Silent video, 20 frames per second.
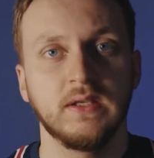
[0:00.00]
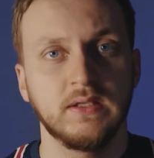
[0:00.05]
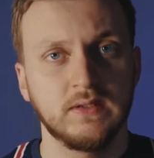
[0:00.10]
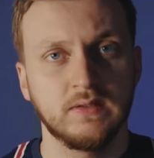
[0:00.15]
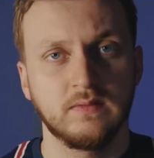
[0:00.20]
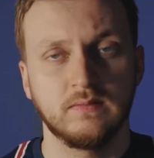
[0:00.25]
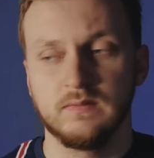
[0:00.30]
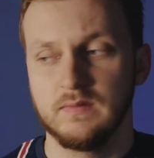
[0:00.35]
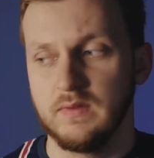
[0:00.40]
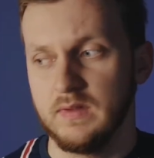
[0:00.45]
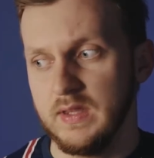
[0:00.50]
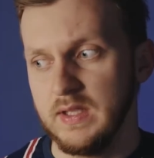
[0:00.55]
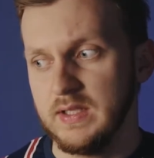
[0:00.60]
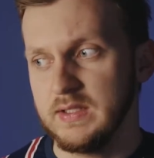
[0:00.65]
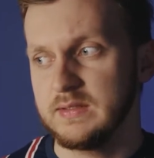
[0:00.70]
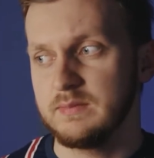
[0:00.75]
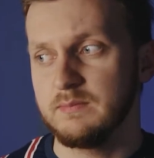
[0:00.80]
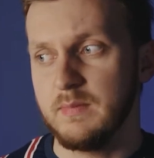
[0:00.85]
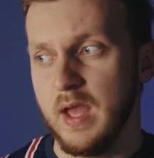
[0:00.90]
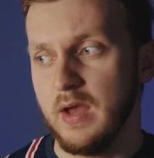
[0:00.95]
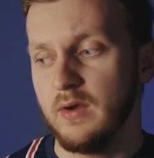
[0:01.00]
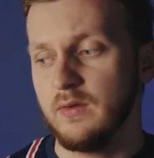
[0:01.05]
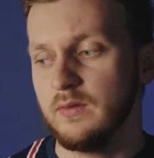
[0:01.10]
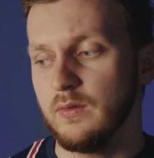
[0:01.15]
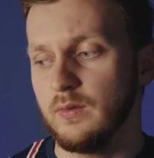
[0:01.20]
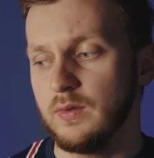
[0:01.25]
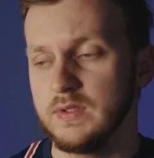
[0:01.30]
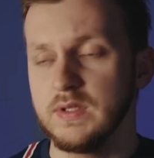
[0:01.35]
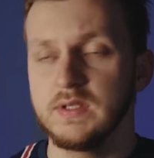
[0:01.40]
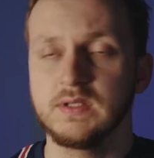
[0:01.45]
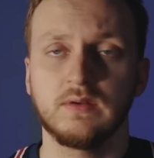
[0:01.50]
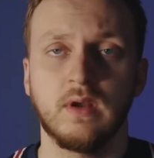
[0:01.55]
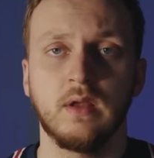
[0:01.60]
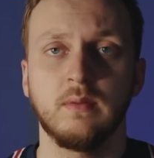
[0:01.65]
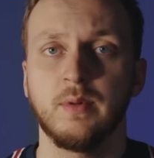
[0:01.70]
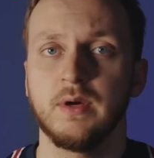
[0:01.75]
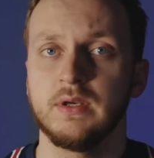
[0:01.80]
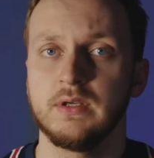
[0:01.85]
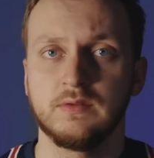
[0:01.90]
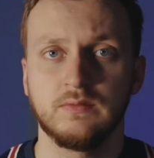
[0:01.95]
this mount or this
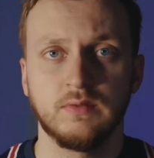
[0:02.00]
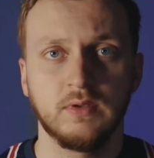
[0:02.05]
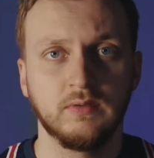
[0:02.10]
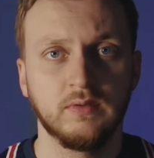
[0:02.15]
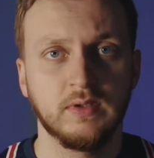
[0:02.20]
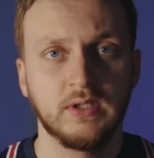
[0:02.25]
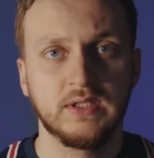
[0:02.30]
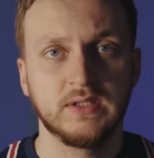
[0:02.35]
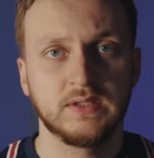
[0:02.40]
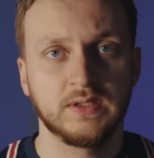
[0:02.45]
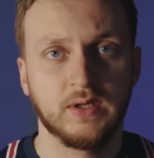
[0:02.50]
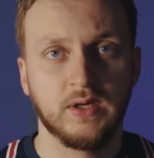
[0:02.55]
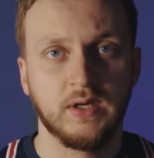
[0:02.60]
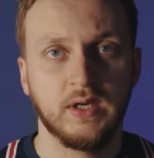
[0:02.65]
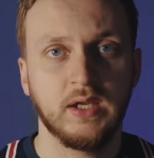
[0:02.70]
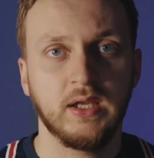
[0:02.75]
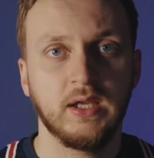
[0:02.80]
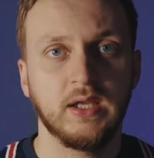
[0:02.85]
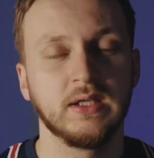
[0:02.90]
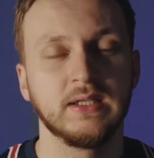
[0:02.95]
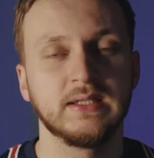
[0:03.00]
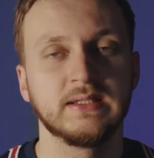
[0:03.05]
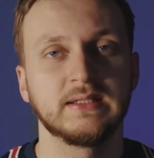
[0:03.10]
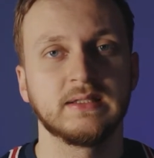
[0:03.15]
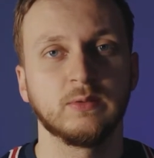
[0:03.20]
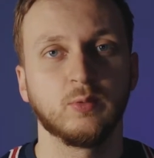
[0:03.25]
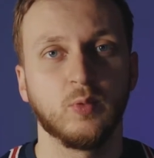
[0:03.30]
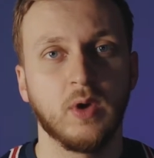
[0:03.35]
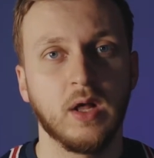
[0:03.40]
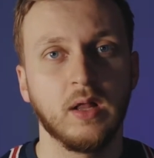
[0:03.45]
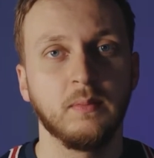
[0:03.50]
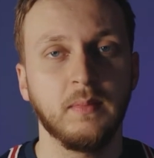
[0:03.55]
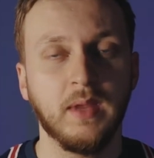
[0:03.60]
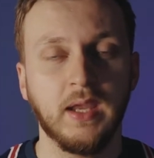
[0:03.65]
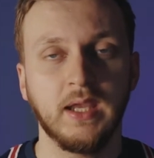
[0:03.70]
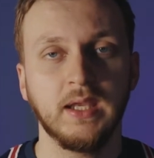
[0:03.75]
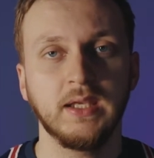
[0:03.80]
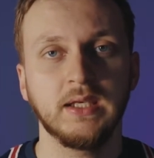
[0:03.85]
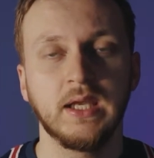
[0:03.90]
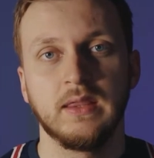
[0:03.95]
tripod is really sturdy. It's well
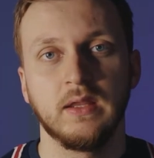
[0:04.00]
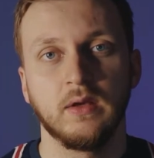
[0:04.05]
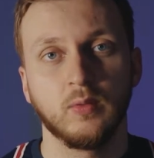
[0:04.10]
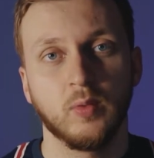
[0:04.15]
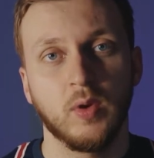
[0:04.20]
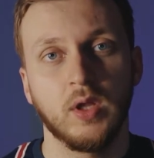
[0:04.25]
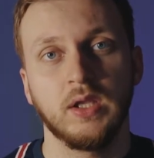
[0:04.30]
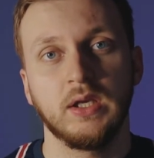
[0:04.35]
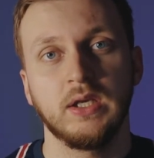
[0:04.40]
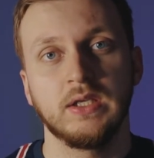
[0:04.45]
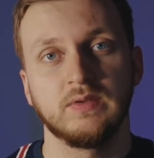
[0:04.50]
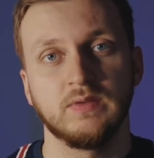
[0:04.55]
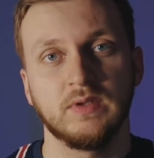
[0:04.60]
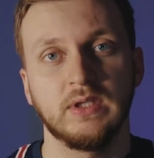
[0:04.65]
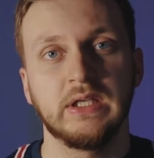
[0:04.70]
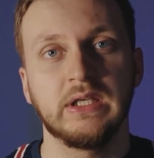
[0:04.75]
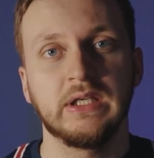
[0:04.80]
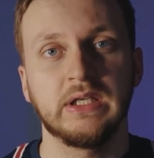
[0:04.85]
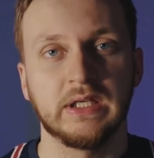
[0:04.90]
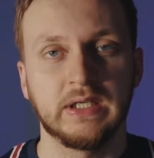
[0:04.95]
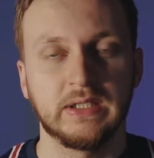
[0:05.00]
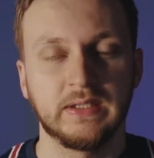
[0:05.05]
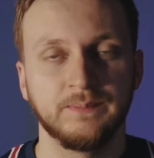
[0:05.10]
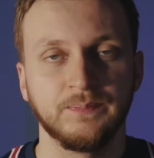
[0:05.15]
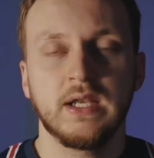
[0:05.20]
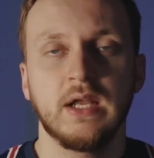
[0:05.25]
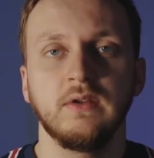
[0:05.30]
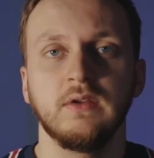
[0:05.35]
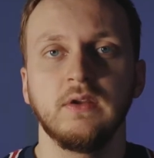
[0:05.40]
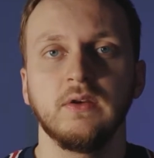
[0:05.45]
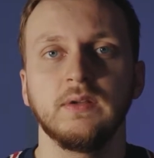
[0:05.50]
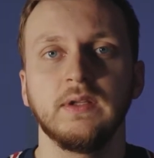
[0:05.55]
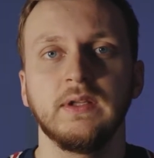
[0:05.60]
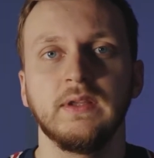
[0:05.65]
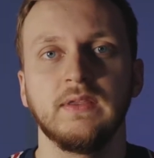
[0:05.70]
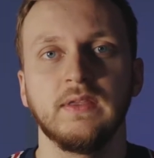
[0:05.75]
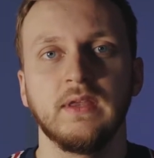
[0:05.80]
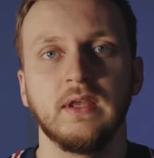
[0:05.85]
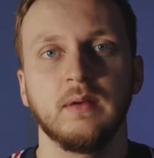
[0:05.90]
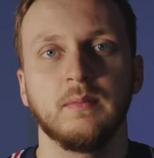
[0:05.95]
made and the quality is really good. Now the only
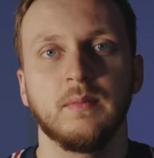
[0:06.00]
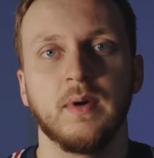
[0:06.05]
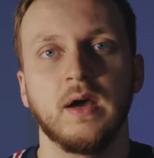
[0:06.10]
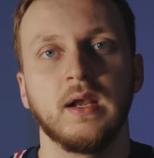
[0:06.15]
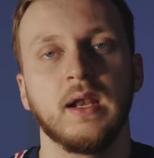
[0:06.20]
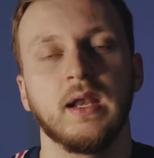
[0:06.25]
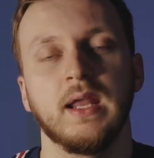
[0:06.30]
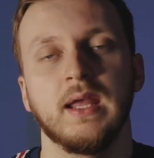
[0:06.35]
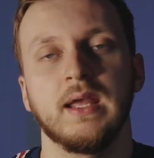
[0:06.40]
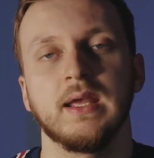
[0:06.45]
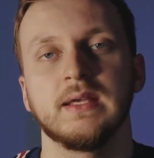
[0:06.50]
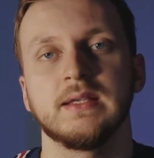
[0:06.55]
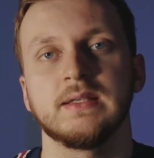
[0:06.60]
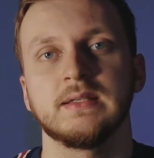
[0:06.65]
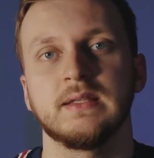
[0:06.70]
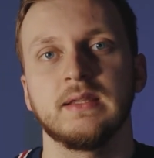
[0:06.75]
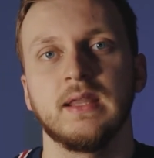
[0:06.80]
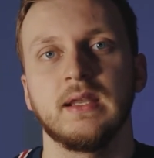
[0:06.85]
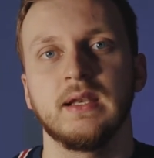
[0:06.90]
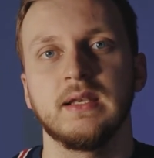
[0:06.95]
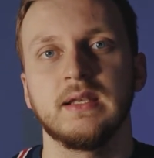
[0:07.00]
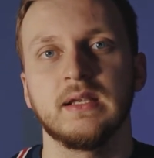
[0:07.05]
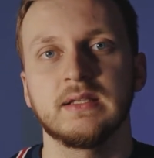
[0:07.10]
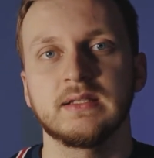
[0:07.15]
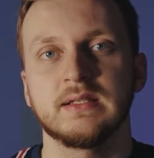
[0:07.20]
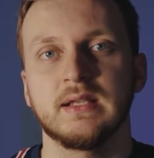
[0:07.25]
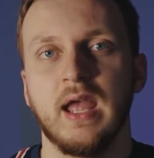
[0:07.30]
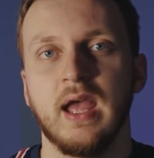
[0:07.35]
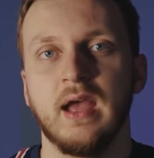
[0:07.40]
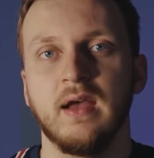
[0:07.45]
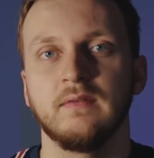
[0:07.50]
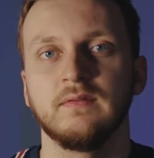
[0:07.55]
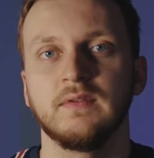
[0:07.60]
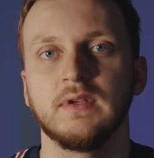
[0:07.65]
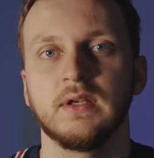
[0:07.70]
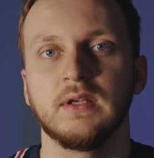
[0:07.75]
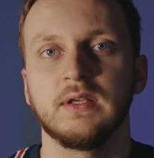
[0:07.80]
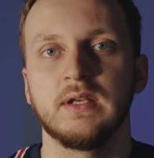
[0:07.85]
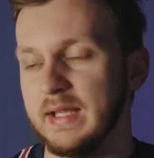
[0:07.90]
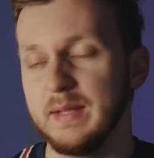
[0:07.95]
thing about it is that it doesn't have
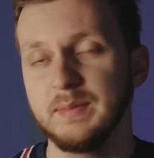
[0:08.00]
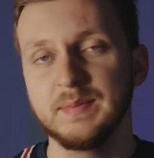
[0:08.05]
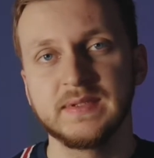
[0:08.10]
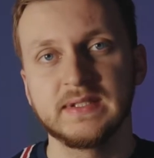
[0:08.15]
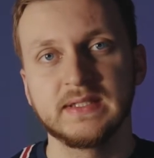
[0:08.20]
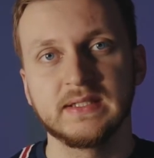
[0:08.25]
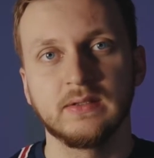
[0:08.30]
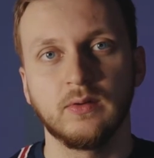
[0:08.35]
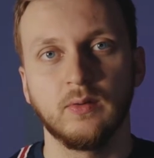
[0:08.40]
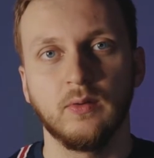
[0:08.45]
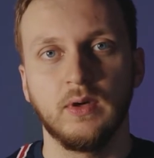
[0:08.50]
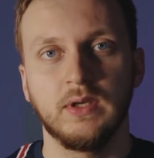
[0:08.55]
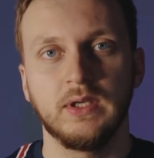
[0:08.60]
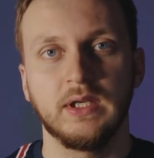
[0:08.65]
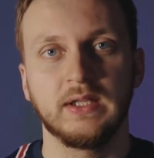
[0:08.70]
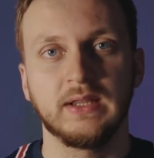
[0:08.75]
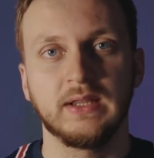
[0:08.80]
the clips or the